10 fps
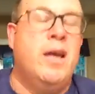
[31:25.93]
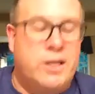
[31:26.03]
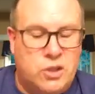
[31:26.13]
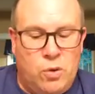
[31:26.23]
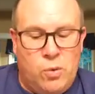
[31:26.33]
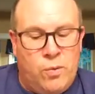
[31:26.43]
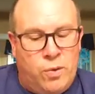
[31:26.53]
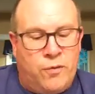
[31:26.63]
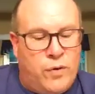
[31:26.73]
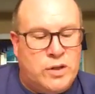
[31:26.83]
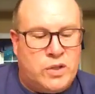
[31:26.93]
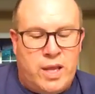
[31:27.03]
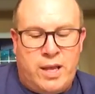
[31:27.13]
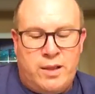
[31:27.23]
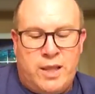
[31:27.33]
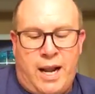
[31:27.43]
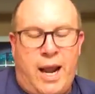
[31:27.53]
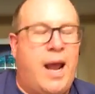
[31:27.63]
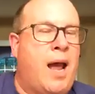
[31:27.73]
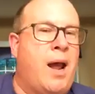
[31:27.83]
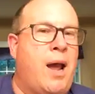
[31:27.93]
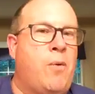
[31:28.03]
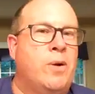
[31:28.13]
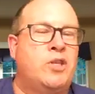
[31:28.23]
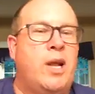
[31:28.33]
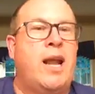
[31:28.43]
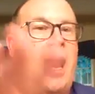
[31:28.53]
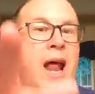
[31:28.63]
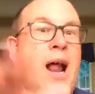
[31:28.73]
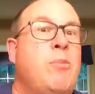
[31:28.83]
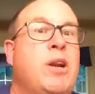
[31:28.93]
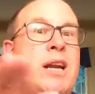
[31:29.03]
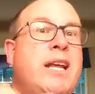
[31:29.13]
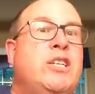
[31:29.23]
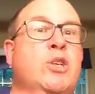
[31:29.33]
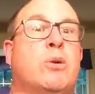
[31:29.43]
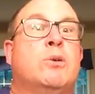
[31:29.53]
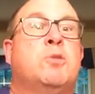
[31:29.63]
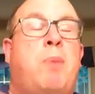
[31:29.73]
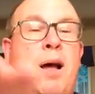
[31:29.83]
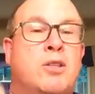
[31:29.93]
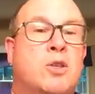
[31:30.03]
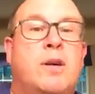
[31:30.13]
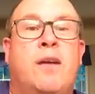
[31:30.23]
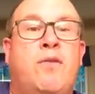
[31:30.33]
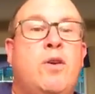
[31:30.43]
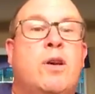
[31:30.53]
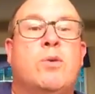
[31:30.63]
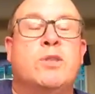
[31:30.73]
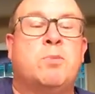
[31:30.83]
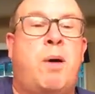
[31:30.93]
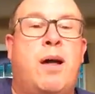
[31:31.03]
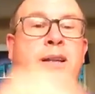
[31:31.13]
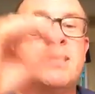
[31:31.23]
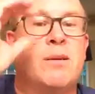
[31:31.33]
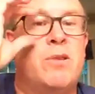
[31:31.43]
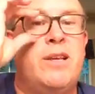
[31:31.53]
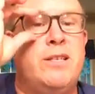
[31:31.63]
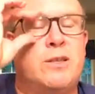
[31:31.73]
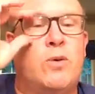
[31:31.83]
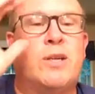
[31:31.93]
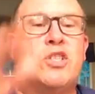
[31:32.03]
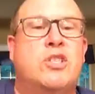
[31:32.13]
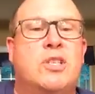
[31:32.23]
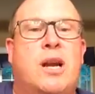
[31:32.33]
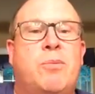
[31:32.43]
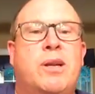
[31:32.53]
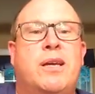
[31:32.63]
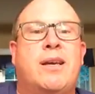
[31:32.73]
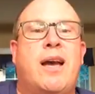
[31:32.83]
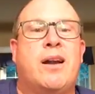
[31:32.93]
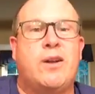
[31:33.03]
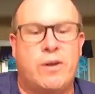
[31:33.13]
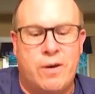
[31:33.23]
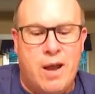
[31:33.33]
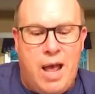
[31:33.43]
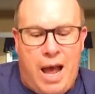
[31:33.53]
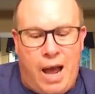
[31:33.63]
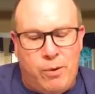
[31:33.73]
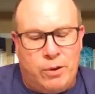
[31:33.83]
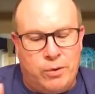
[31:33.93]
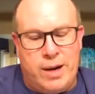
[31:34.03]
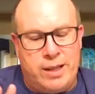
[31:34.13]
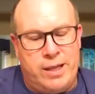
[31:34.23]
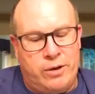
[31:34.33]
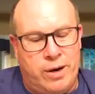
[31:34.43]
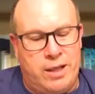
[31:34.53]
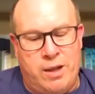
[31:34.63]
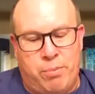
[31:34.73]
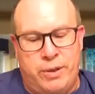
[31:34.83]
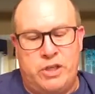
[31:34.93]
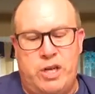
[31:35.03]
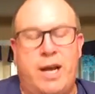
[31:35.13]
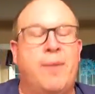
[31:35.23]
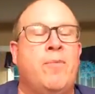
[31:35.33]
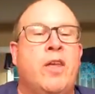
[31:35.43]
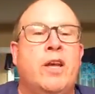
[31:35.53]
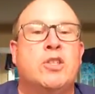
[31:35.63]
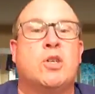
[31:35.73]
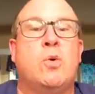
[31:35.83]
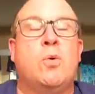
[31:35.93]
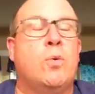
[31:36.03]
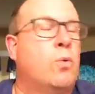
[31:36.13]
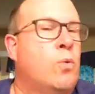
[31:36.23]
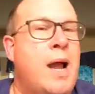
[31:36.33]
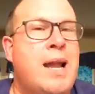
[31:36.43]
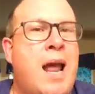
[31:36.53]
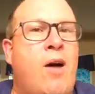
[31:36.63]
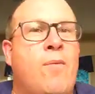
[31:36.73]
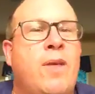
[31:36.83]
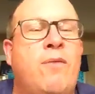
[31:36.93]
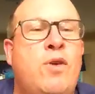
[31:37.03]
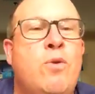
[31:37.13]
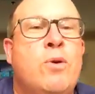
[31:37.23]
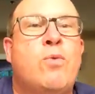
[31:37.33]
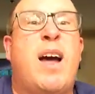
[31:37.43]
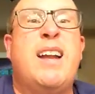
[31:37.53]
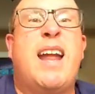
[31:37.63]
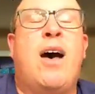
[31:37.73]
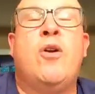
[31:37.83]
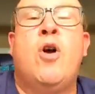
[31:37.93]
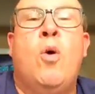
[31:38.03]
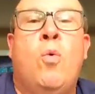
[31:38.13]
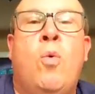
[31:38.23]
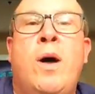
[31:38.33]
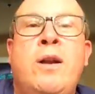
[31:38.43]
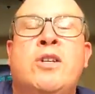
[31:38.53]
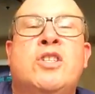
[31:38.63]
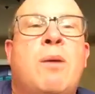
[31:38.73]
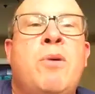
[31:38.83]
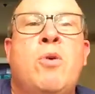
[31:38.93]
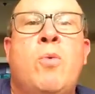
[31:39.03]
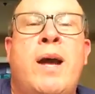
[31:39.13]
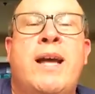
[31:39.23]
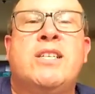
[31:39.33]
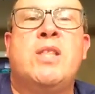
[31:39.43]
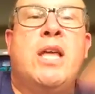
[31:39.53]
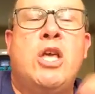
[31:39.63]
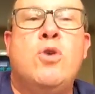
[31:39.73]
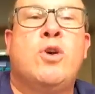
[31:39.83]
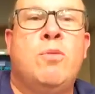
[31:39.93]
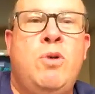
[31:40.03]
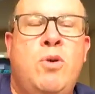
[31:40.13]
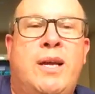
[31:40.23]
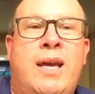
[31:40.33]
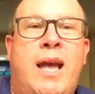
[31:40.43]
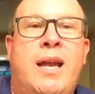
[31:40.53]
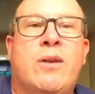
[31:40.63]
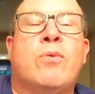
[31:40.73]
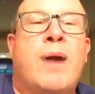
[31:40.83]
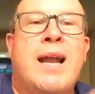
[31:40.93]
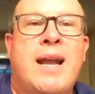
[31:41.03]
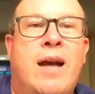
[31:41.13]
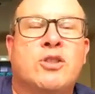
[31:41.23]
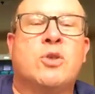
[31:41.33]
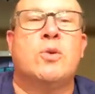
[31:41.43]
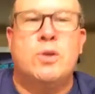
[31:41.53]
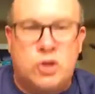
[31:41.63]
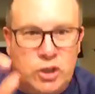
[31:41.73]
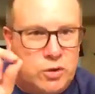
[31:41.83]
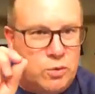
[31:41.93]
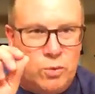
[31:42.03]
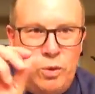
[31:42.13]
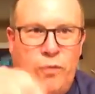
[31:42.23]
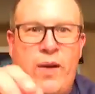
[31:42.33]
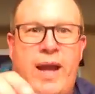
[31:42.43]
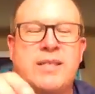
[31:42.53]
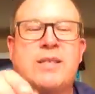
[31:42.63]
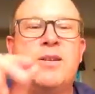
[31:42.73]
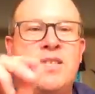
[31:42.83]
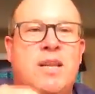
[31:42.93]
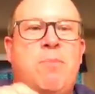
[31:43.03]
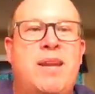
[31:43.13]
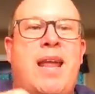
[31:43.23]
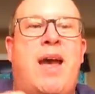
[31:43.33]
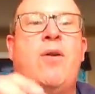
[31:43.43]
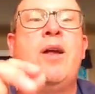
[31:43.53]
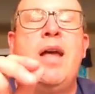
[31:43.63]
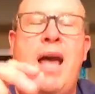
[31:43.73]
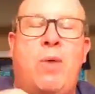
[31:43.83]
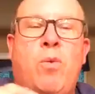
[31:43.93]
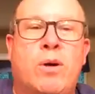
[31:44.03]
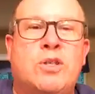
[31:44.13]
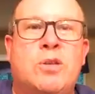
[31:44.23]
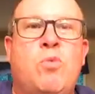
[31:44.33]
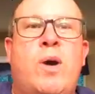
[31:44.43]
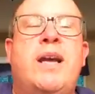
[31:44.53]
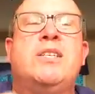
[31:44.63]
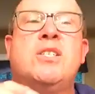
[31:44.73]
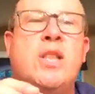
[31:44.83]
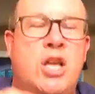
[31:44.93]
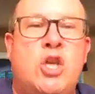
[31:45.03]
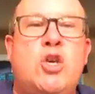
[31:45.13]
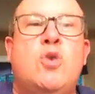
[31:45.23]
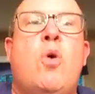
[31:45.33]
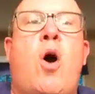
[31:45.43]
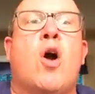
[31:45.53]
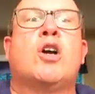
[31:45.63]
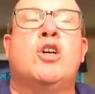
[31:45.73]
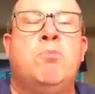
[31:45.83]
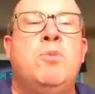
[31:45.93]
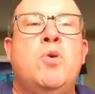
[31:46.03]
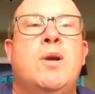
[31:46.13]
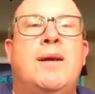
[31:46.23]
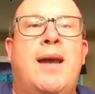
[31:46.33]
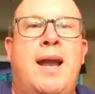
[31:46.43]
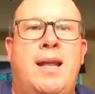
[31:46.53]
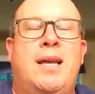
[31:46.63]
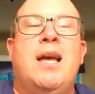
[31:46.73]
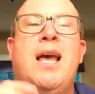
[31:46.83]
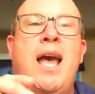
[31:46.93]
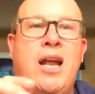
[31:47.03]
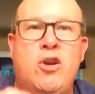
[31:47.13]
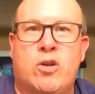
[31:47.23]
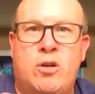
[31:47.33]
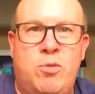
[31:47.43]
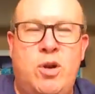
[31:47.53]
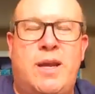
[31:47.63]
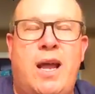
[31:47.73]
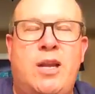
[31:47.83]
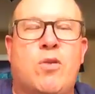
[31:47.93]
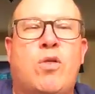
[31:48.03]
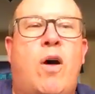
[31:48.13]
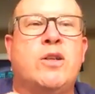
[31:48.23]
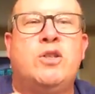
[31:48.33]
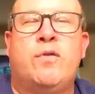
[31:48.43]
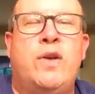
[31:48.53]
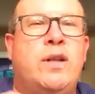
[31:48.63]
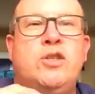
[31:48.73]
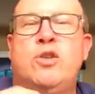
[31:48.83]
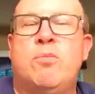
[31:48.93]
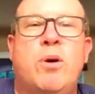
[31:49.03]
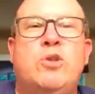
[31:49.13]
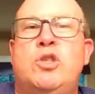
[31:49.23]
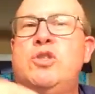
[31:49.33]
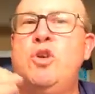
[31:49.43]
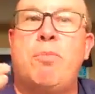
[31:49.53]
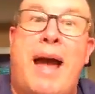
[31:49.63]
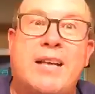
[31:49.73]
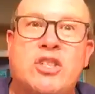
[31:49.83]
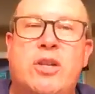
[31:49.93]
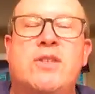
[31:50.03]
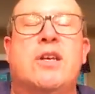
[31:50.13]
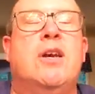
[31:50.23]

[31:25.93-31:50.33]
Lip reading: So the first thing that I want you, and I'm going to need you to respond. So if you can respond in some of these questions that I'm going to kick out here, I would greatly, greatly appreciate it. So right now, if you would write down, what are some of the ways that you communicate right now? So just real fast, zip it down. And what are some ways that you are communicating, and you're communicating your thoughts, your feelings, your emotions, your passions?